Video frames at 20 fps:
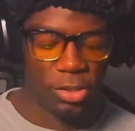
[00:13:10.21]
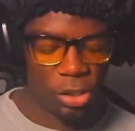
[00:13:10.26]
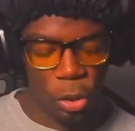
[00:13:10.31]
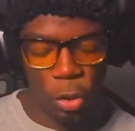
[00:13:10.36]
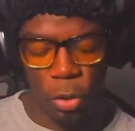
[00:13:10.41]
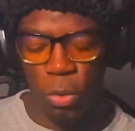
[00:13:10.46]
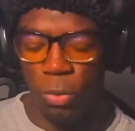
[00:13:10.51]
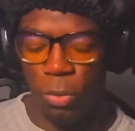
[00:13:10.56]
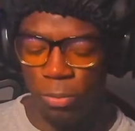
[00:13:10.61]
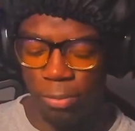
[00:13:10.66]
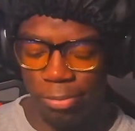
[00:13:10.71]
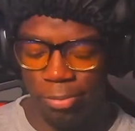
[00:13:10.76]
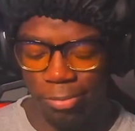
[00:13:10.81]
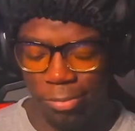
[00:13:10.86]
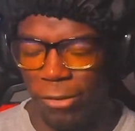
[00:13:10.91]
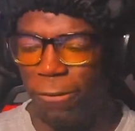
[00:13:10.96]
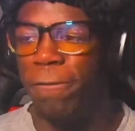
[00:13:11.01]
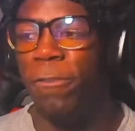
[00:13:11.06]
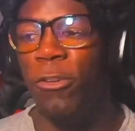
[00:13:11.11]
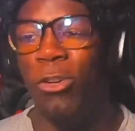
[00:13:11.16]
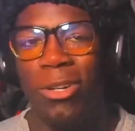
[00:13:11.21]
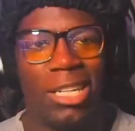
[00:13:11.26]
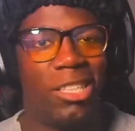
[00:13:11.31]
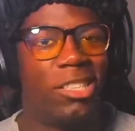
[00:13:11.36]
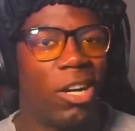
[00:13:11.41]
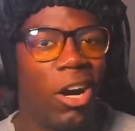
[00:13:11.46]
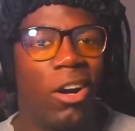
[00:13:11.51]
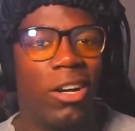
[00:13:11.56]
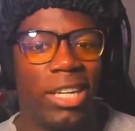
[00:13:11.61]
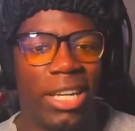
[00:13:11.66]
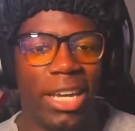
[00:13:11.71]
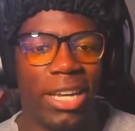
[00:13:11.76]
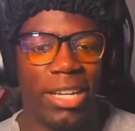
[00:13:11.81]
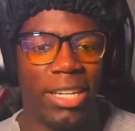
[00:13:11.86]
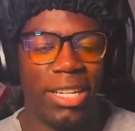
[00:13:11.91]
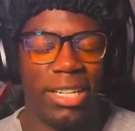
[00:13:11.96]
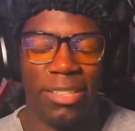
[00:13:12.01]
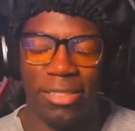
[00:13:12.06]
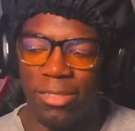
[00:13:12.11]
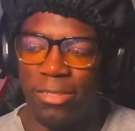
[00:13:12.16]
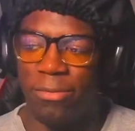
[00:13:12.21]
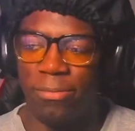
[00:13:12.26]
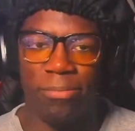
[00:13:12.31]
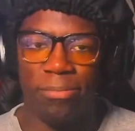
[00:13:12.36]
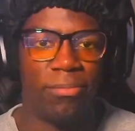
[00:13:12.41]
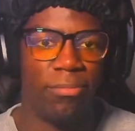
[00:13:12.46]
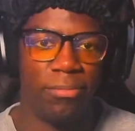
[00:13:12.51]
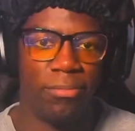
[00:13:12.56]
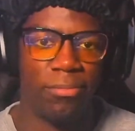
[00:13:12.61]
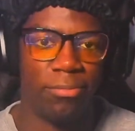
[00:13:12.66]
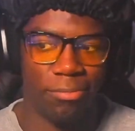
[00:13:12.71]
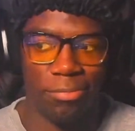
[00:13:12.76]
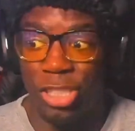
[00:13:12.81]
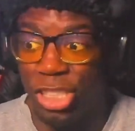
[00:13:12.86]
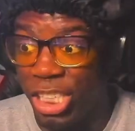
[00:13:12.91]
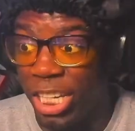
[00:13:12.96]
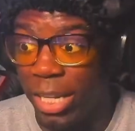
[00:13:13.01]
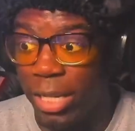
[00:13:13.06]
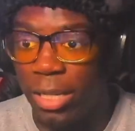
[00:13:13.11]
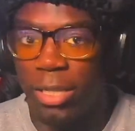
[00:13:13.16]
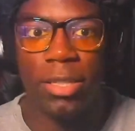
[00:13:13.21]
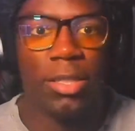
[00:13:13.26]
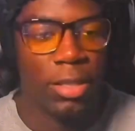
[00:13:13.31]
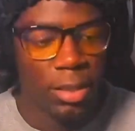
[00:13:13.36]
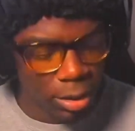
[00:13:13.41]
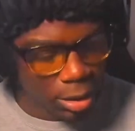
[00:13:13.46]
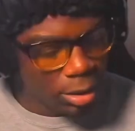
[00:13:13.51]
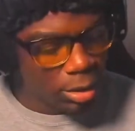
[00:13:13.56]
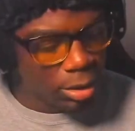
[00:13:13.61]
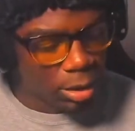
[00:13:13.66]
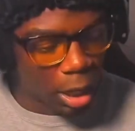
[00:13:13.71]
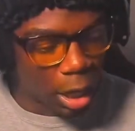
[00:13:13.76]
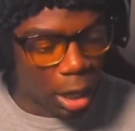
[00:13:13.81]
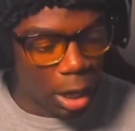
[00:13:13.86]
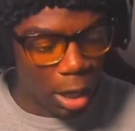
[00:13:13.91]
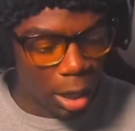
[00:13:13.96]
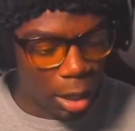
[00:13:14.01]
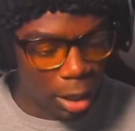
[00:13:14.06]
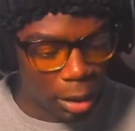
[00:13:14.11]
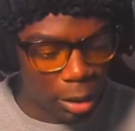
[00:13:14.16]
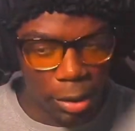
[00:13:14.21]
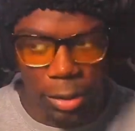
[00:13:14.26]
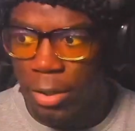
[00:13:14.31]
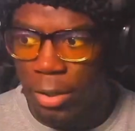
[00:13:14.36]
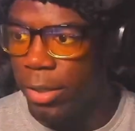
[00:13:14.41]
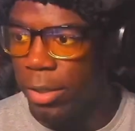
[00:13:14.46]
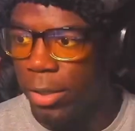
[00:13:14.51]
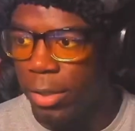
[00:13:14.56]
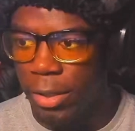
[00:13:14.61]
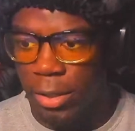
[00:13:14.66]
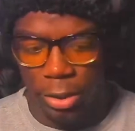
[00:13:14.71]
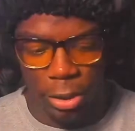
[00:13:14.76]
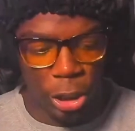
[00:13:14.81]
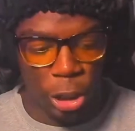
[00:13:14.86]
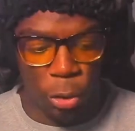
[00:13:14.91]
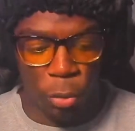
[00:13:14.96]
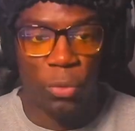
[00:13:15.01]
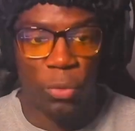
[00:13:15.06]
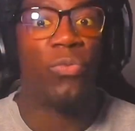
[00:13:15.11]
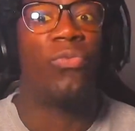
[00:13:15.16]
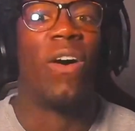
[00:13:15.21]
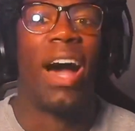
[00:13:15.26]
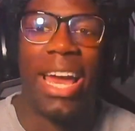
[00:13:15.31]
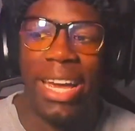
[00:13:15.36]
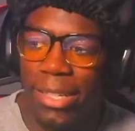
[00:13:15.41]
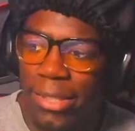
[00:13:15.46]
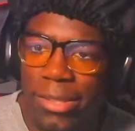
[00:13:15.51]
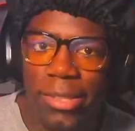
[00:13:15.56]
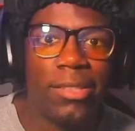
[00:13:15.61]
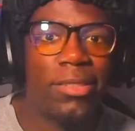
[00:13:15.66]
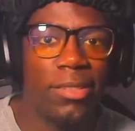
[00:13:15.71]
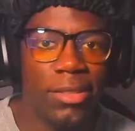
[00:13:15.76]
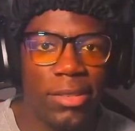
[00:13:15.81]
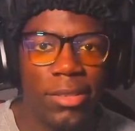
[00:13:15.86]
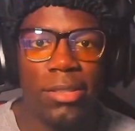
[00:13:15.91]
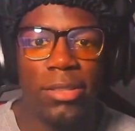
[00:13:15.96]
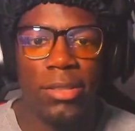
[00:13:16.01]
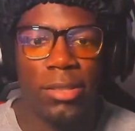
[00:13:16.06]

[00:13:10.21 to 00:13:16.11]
So the food that y'all get is shit. You know, fights.